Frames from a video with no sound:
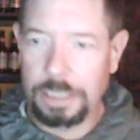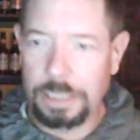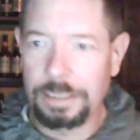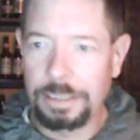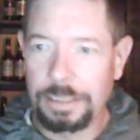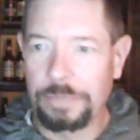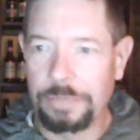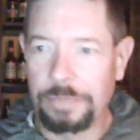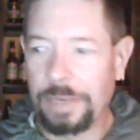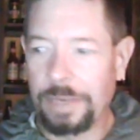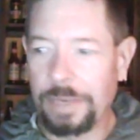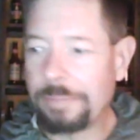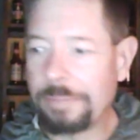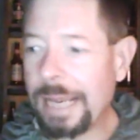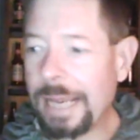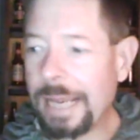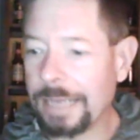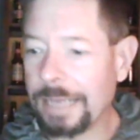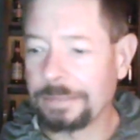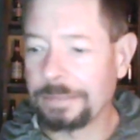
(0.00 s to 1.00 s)
and ran
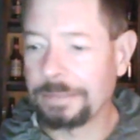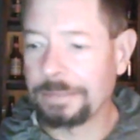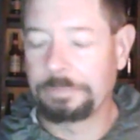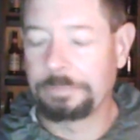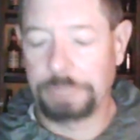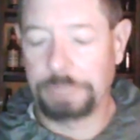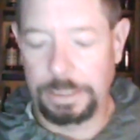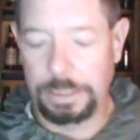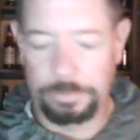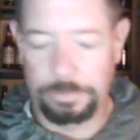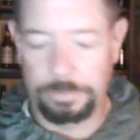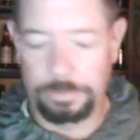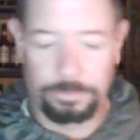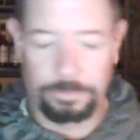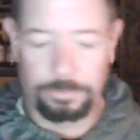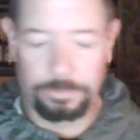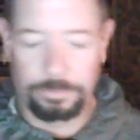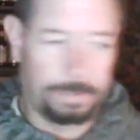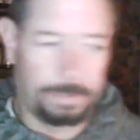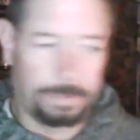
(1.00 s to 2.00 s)
back but it was
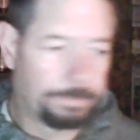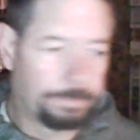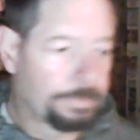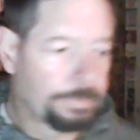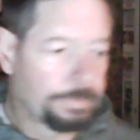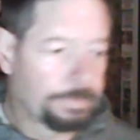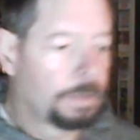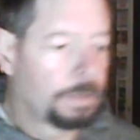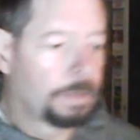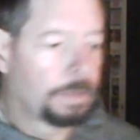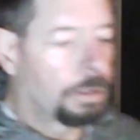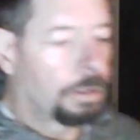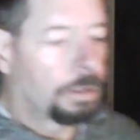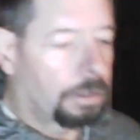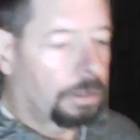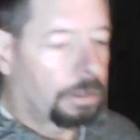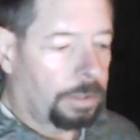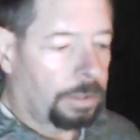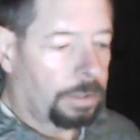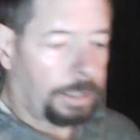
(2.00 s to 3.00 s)
too late
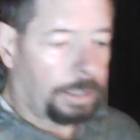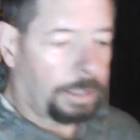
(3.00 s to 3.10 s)
okay